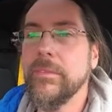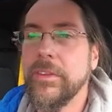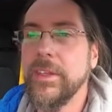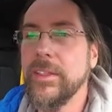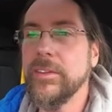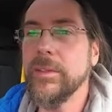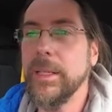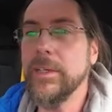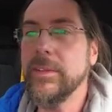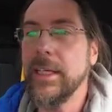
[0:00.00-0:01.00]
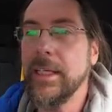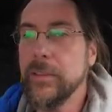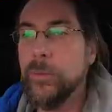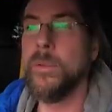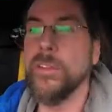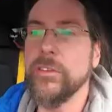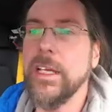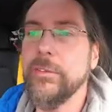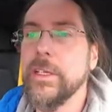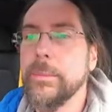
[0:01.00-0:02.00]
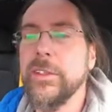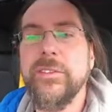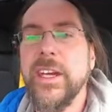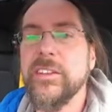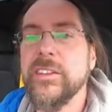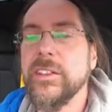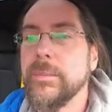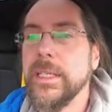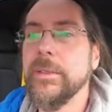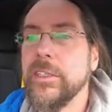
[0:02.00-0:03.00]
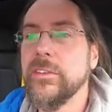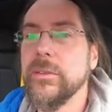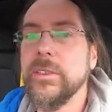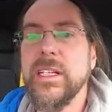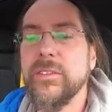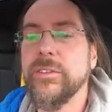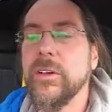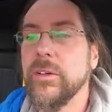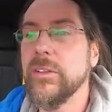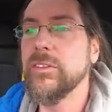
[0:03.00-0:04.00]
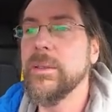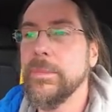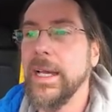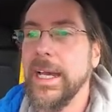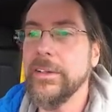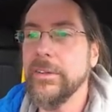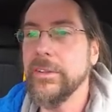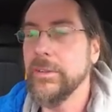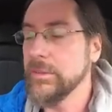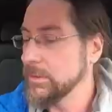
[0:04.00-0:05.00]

thinks about that. Ooh, he's driving a bit faster. Maybe he's doing that for the whole trip. I don't know.